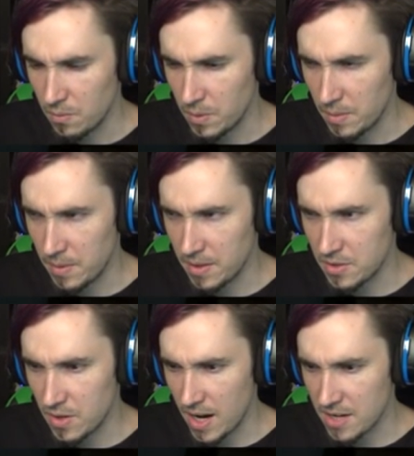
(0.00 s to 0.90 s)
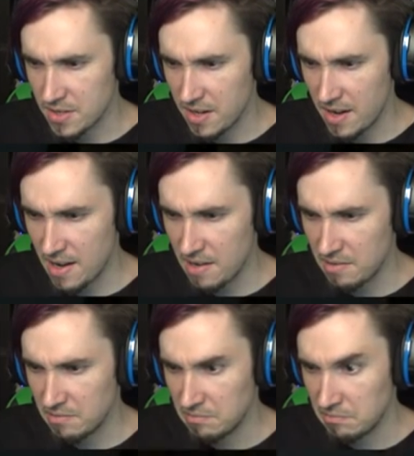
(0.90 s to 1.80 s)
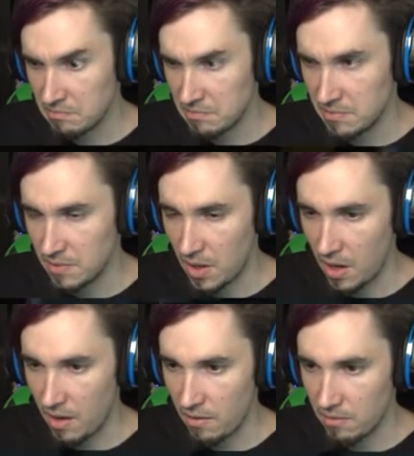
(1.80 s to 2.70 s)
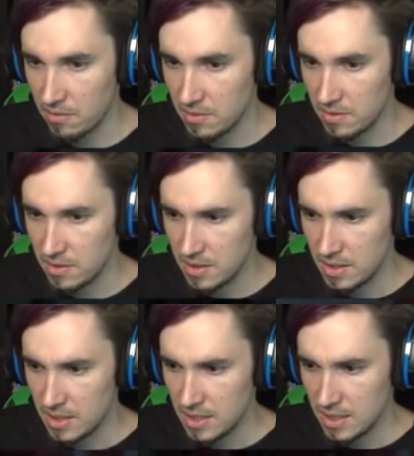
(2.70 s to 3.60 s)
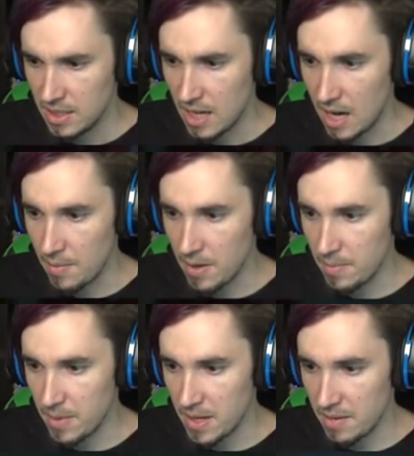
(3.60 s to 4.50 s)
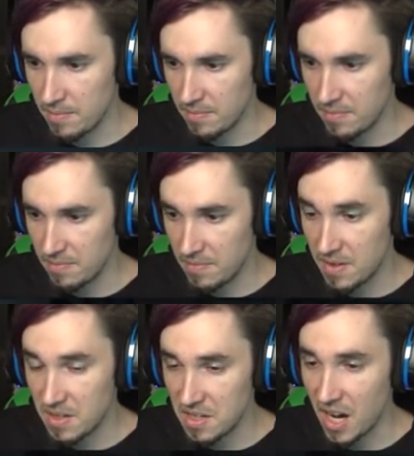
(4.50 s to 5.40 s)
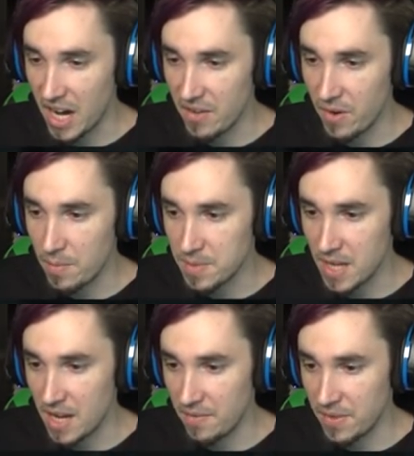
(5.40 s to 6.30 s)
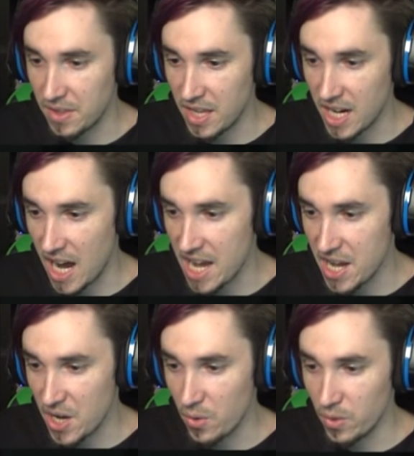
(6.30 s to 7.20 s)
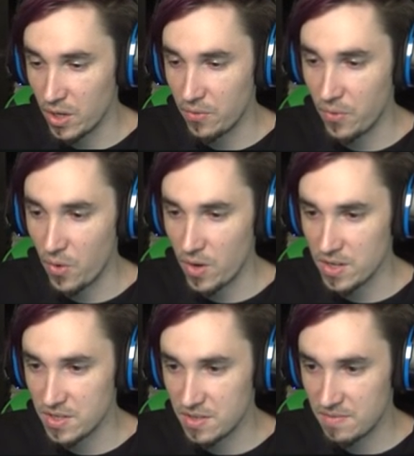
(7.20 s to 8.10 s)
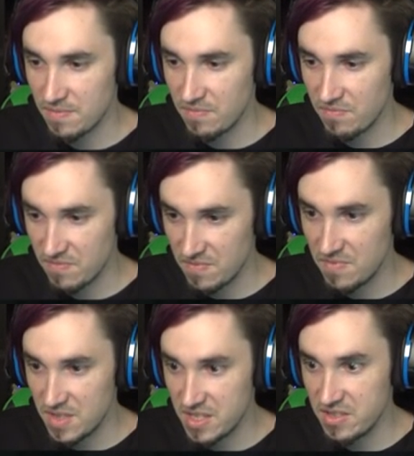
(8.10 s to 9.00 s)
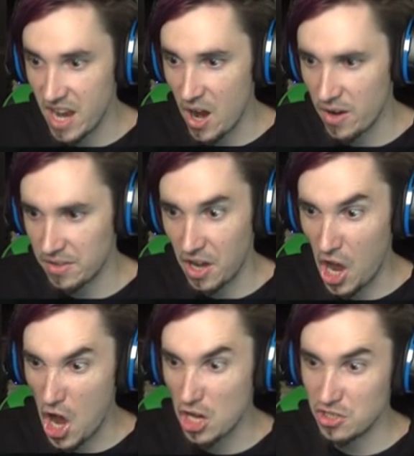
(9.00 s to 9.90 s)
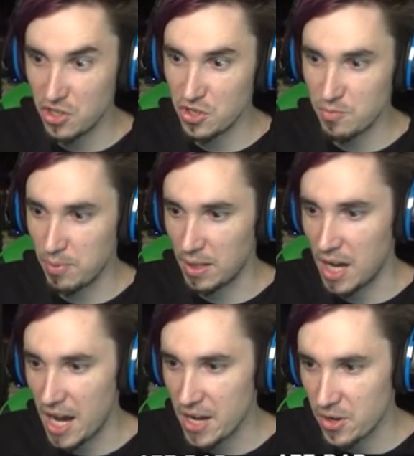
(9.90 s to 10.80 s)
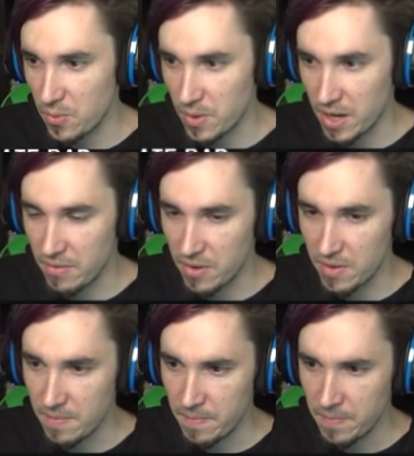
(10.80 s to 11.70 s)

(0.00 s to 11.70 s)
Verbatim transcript: Will they be in the trash can? No. I'm gonna be kind of upset the thing I need to go look for is down at the hunter's blind or whatever.